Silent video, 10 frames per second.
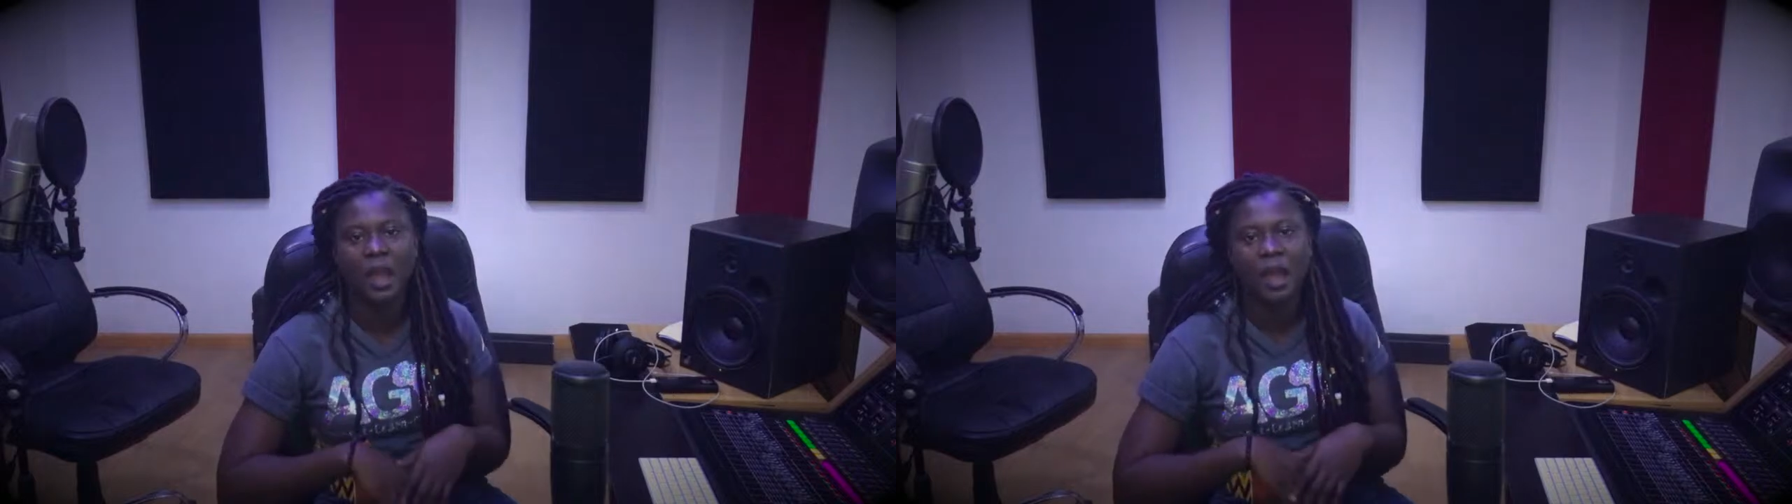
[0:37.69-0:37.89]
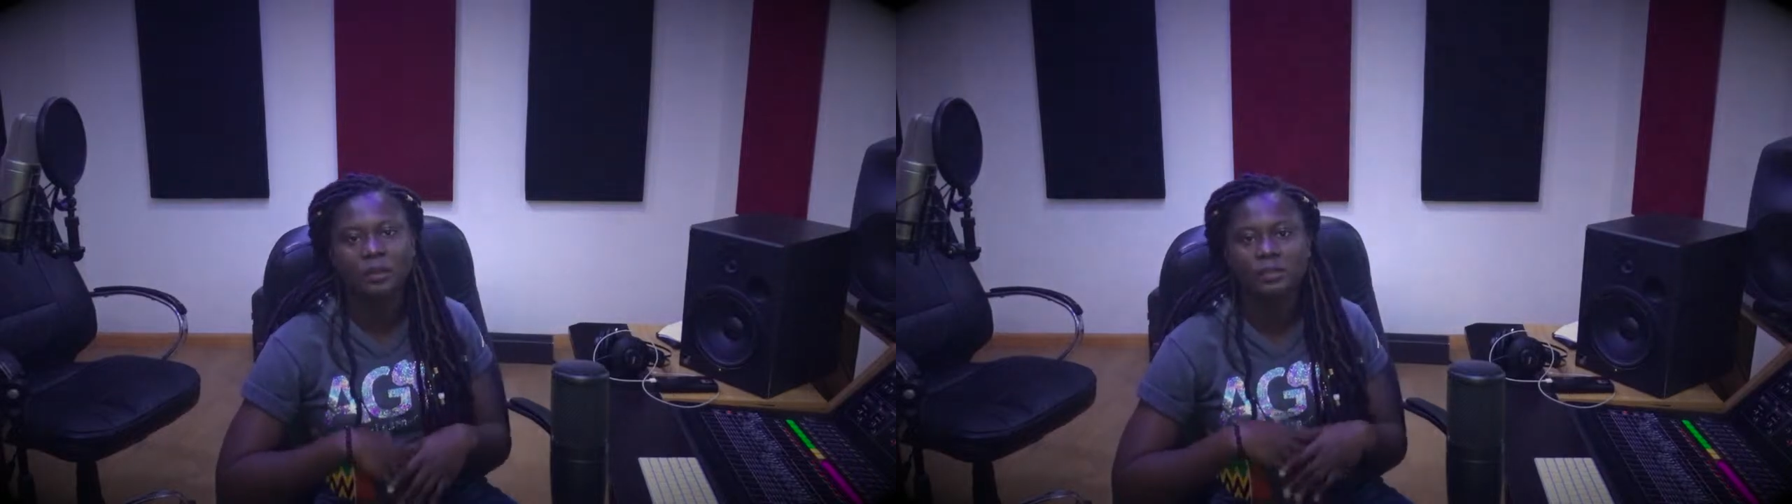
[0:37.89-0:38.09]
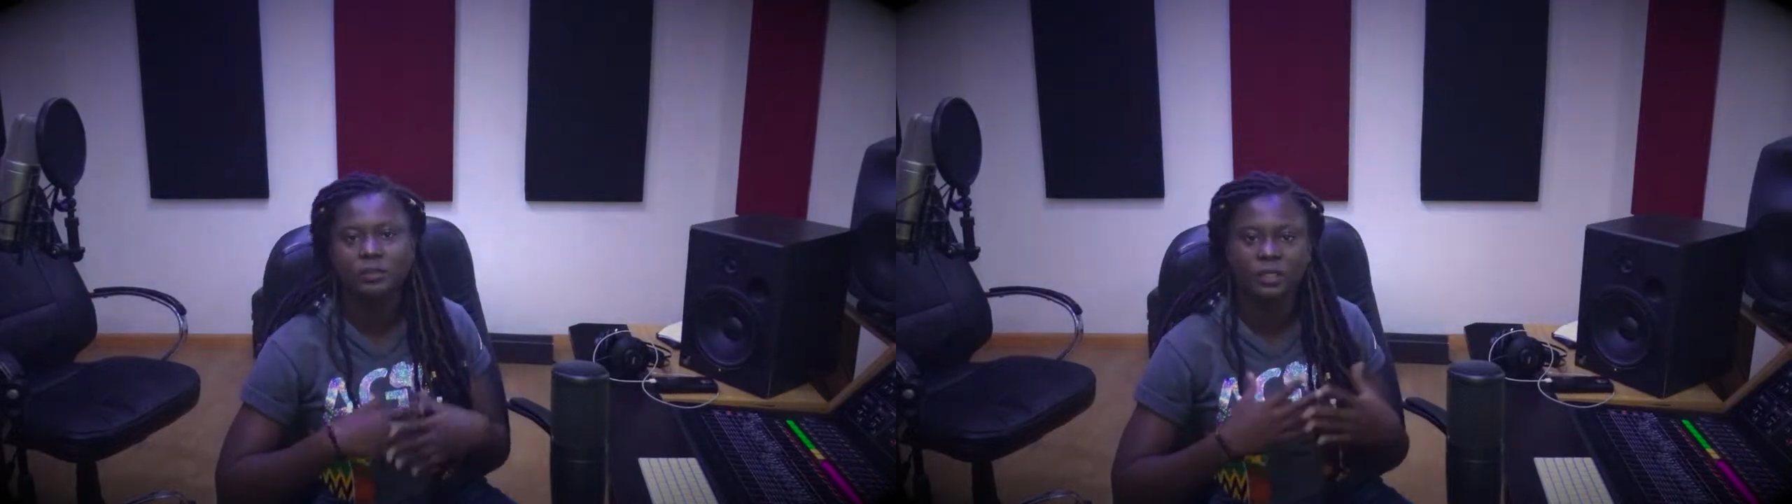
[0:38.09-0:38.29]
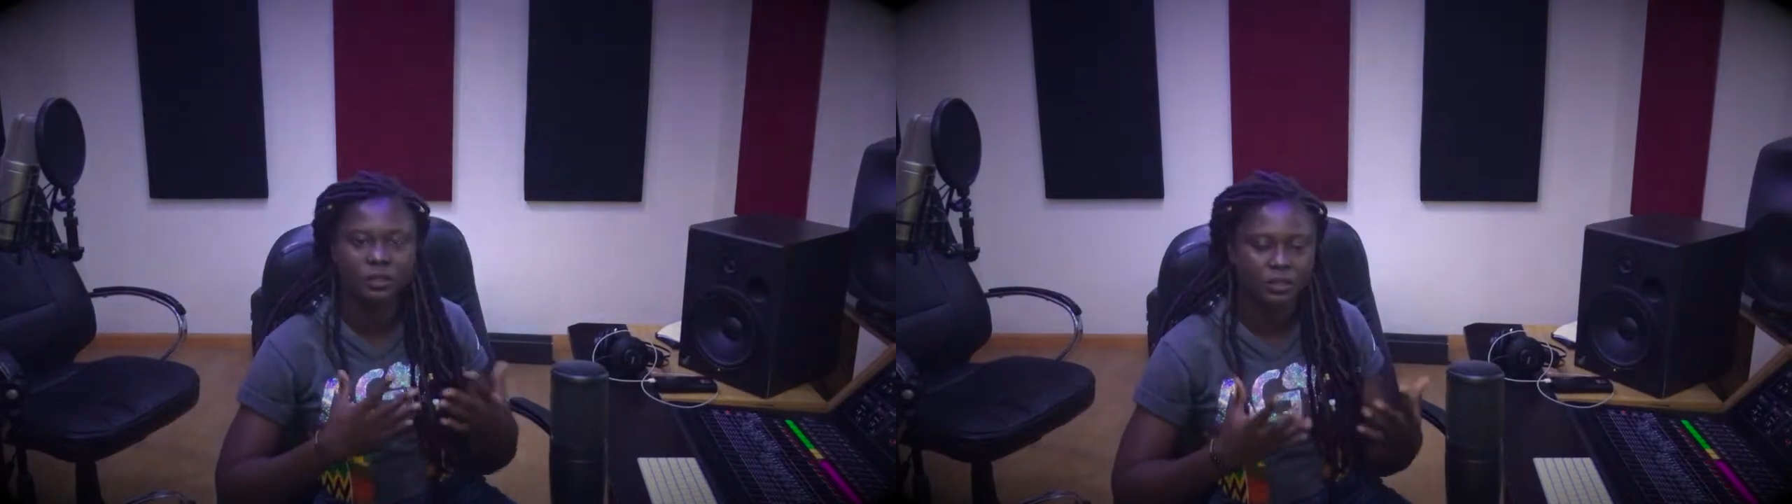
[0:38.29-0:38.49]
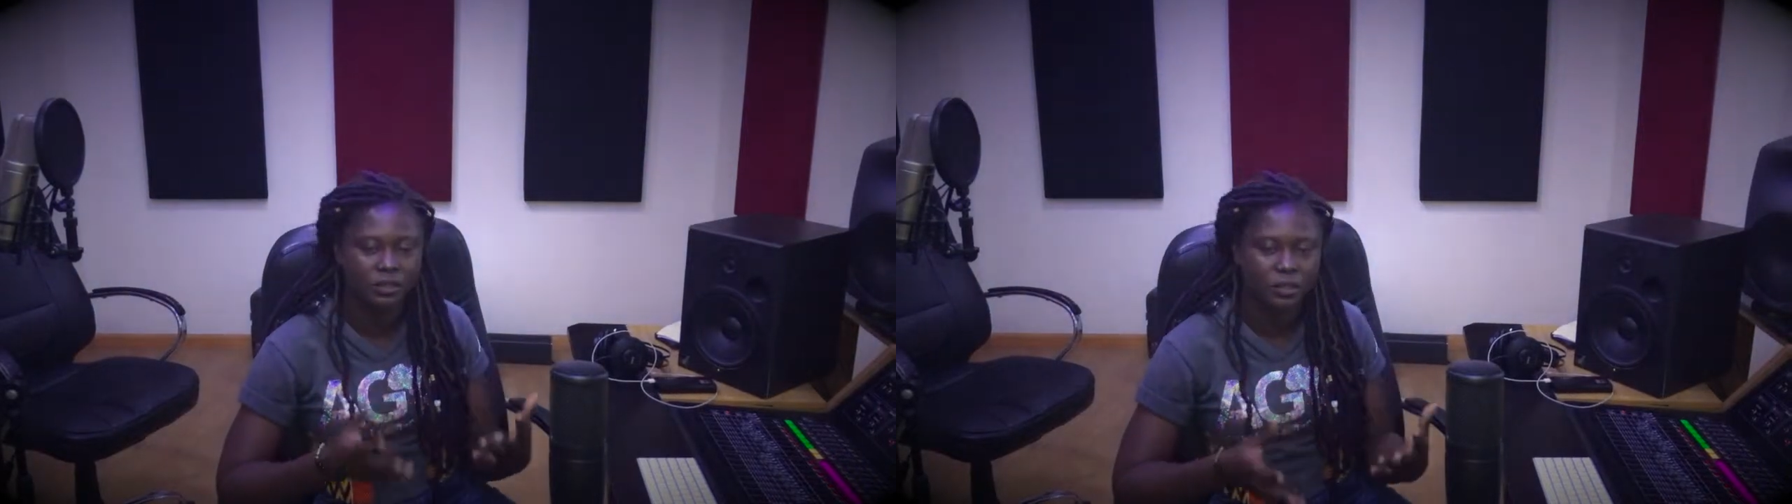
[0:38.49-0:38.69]
how to
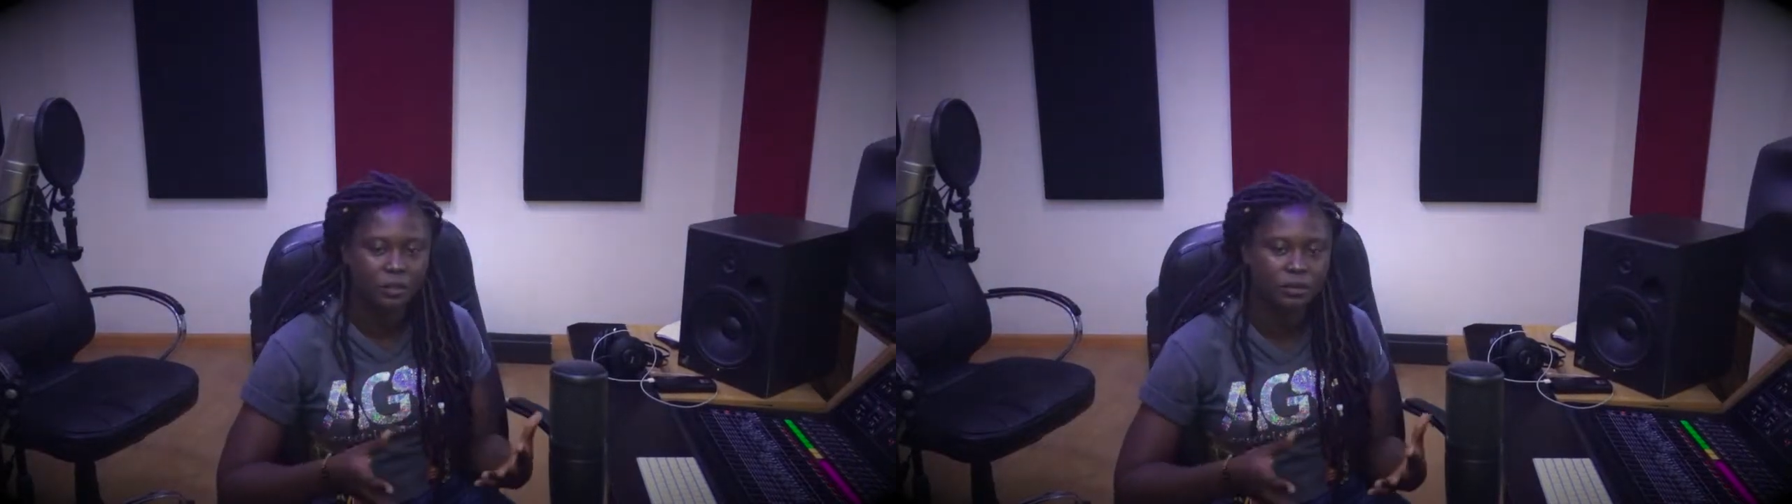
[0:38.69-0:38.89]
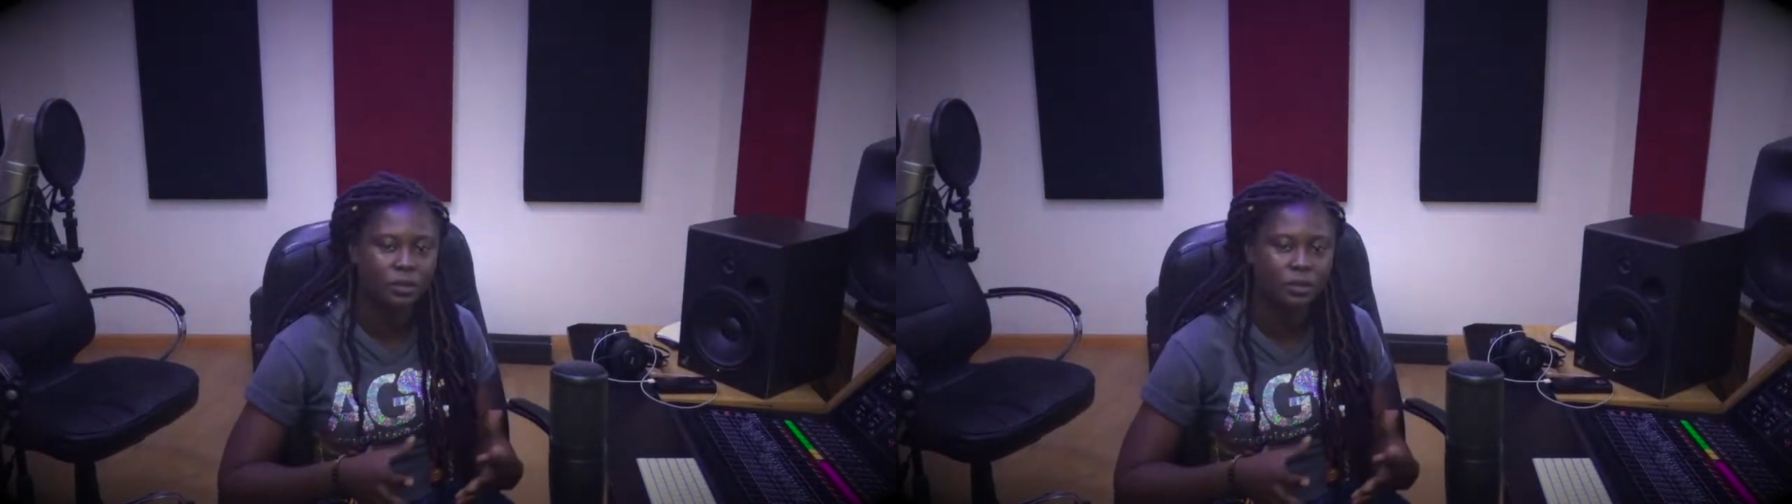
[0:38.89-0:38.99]
record yourself.